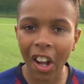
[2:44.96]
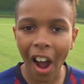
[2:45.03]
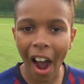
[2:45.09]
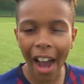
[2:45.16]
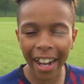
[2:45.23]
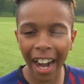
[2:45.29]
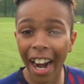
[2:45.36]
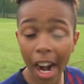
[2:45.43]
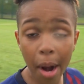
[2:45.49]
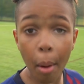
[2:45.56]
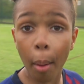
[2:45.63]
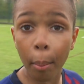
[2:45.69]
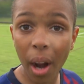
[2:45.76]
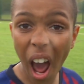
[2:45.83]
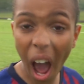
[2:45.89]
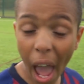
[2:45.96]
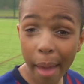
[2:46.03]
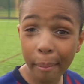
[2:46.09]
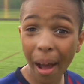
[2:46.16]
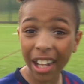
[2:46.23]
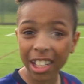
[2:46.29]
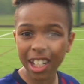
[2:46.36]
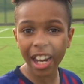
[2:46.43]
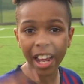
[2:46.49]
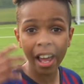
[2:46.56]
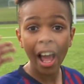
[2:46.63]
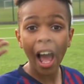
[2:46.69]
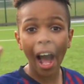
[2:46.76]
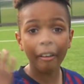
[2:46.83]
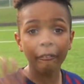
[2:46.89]
shot and at the moment I am actually
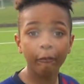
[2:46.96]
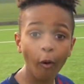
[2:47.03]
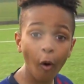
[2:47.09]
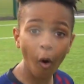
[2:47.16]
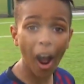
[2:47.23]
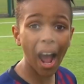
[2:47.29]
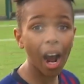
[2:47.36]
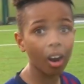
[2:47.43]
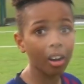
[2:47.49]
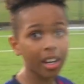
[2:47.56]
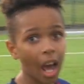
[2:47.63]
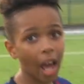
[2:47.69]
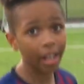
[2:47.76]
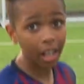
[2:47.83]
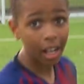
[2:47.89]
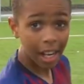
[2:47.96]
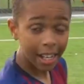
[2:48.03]
at 4 out of 9.